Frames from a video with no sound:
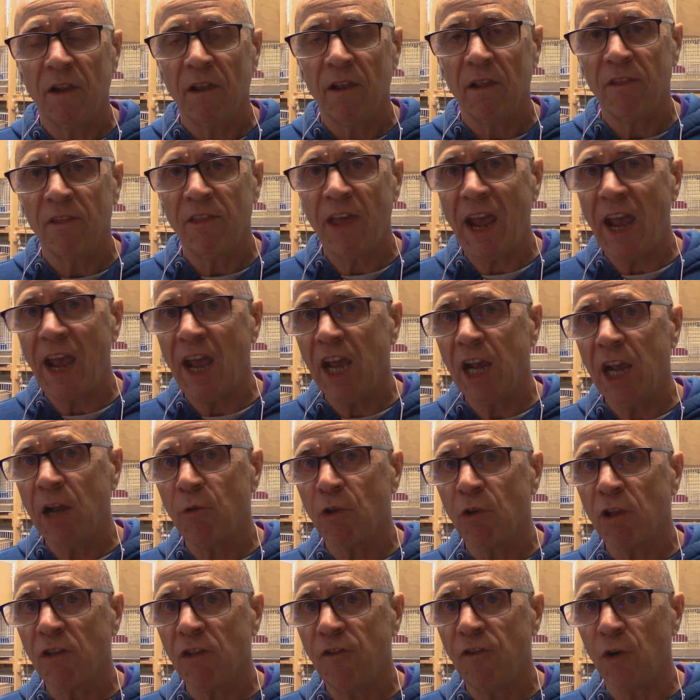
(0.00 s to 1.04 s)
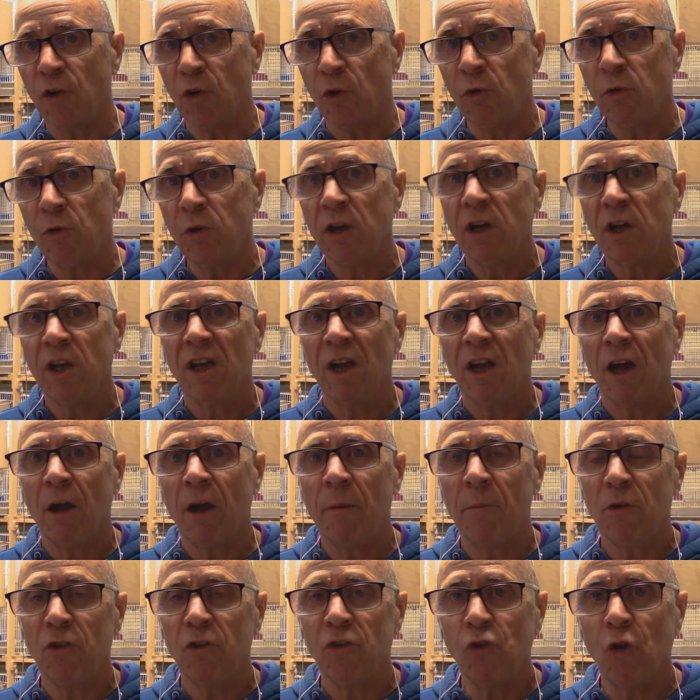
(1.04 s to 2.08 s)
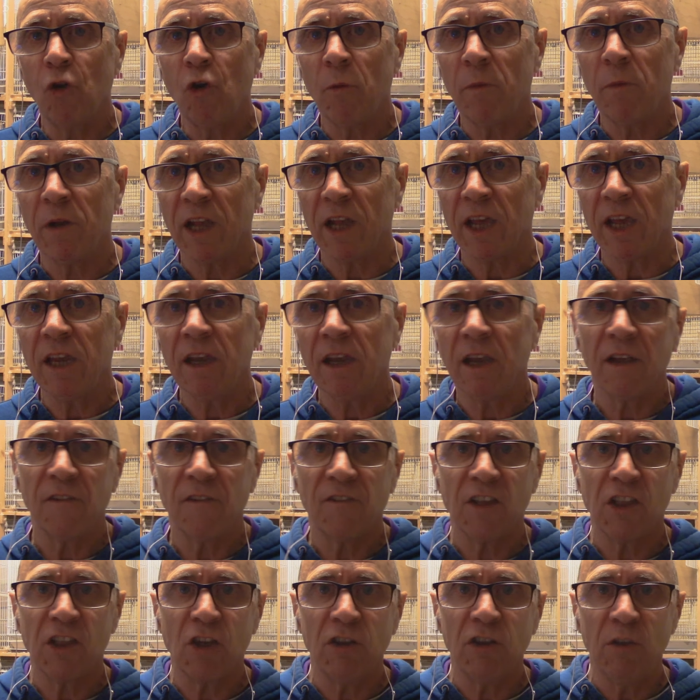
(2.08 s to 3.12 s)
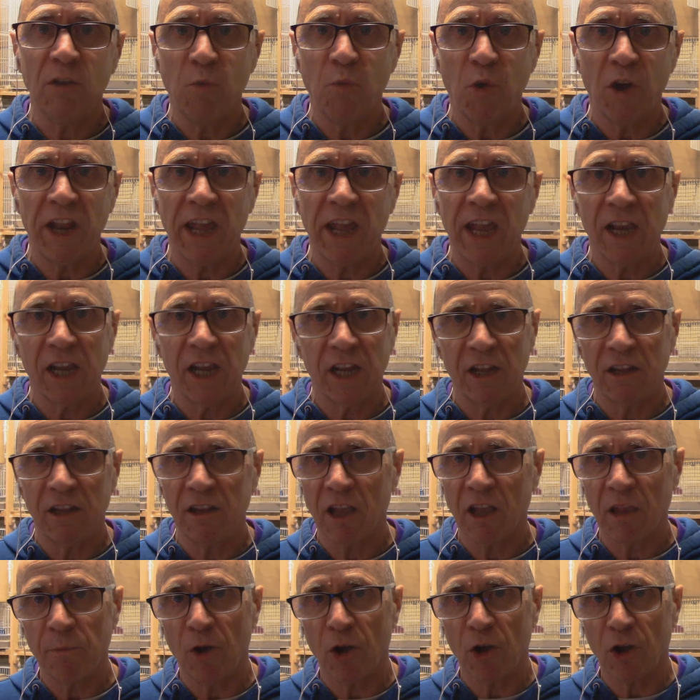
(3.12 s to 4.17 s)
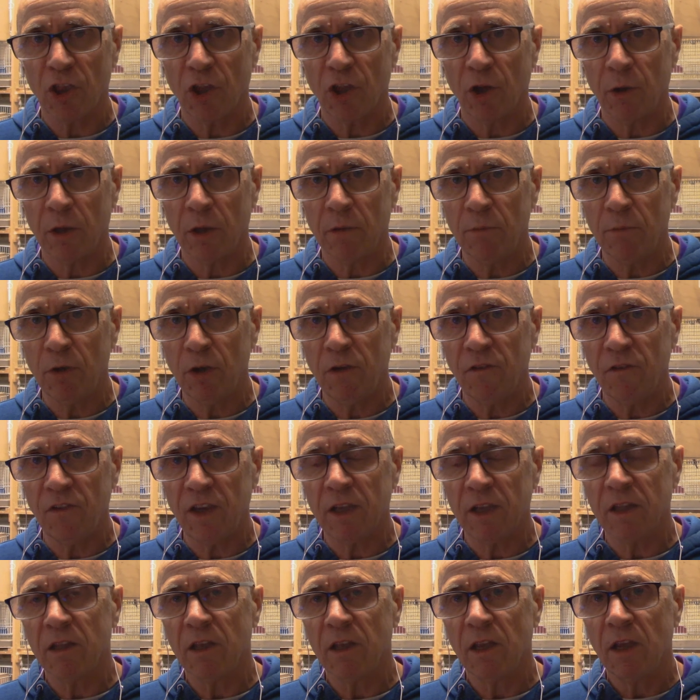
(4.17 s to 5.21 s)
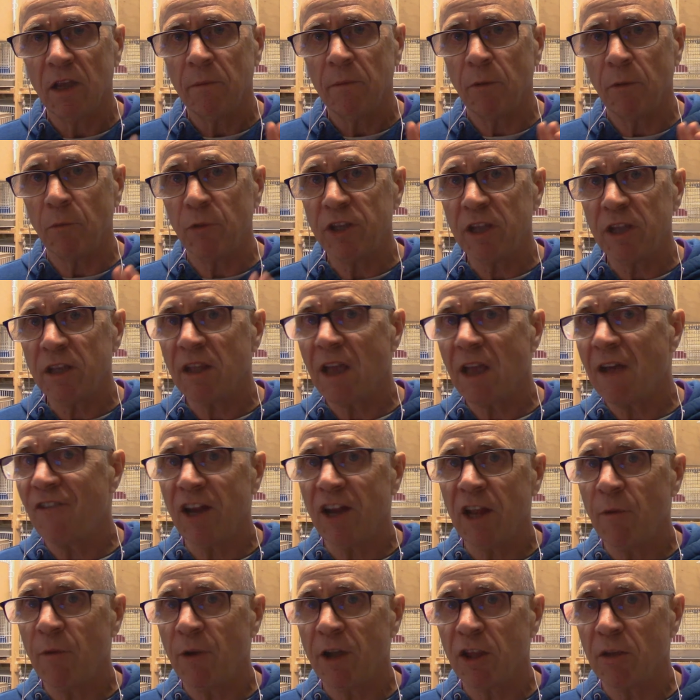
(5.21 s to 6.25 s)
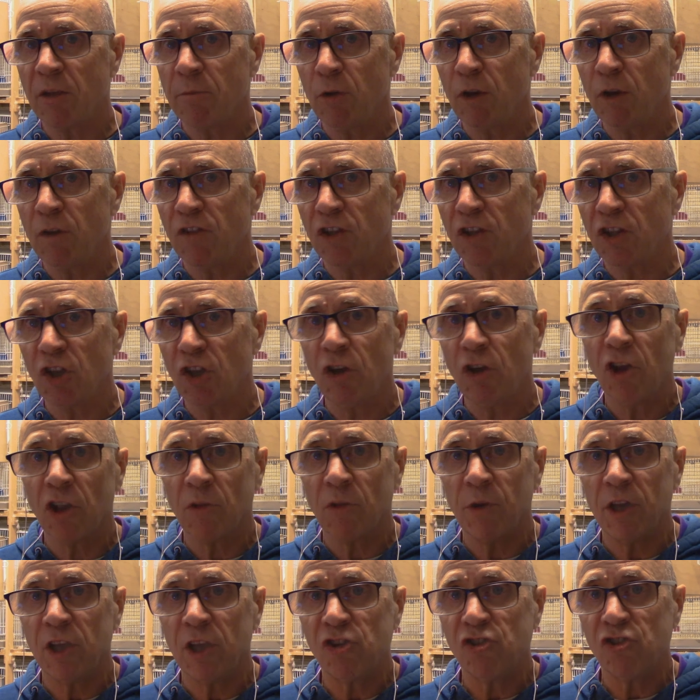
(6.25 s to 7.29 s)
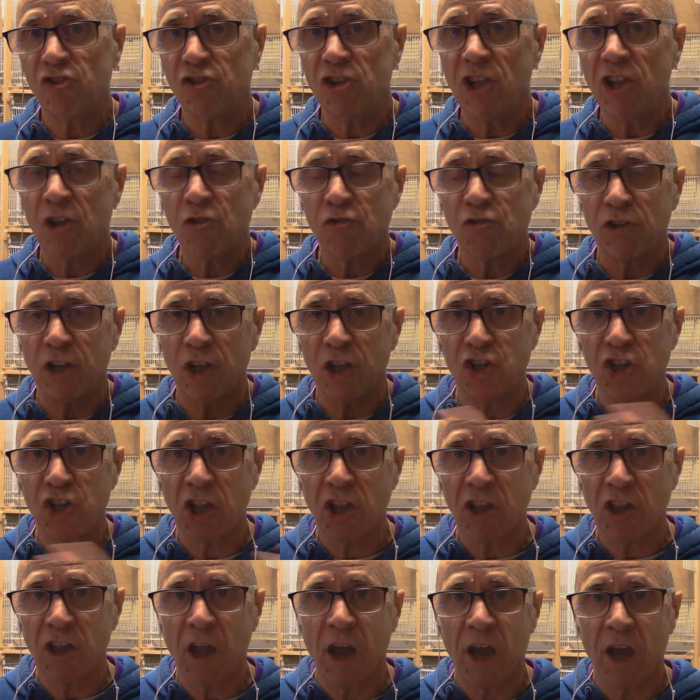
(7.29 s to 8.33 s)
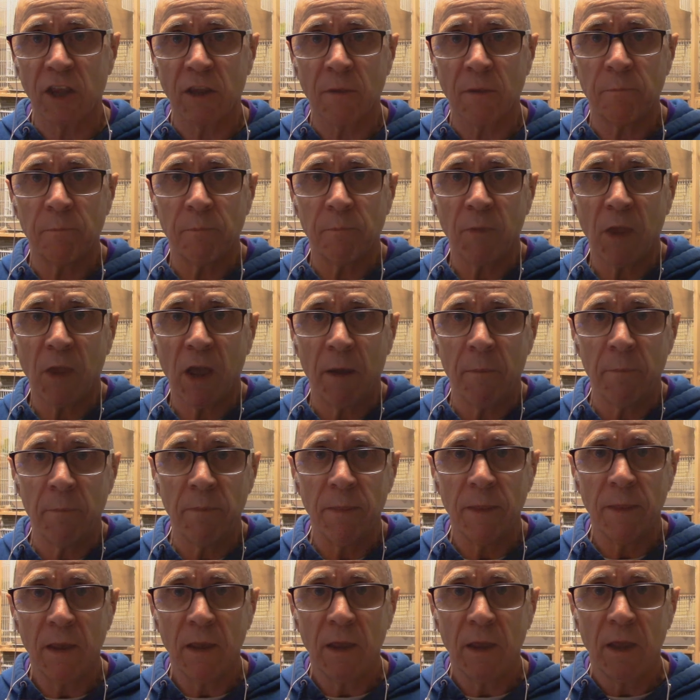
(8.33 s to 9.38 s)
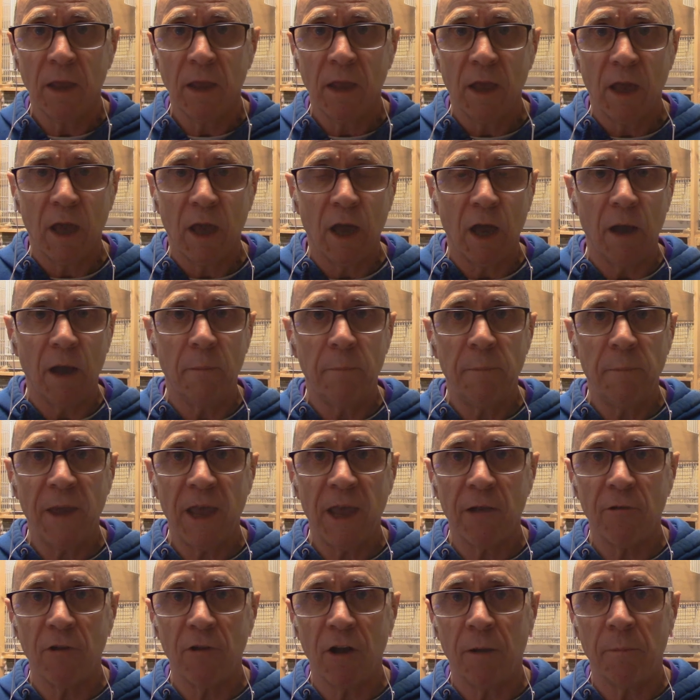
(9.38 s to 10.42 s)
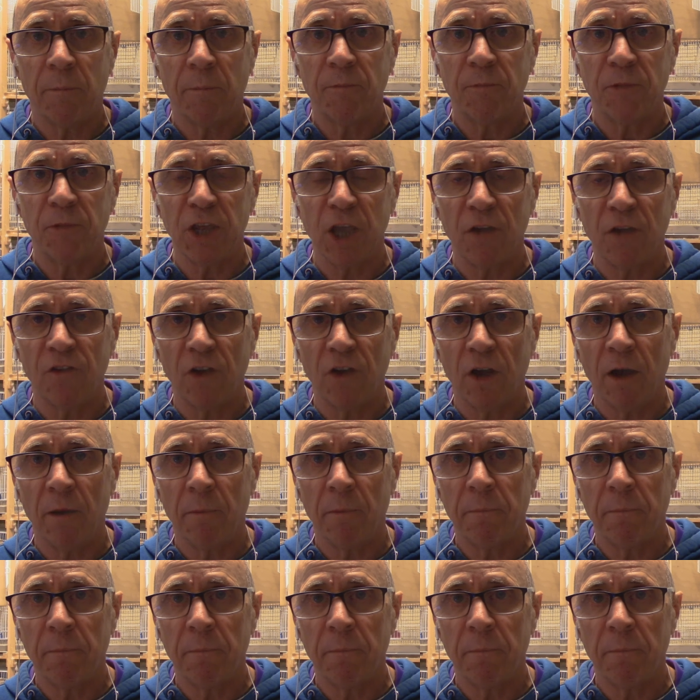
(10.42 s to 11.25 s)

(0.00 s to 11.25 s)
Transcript: That egg was full. Normally, if there's only 1 egg in a nest box, I would move it, but we didn't have anywhere to move it to, because we'd literally just started to pair up the other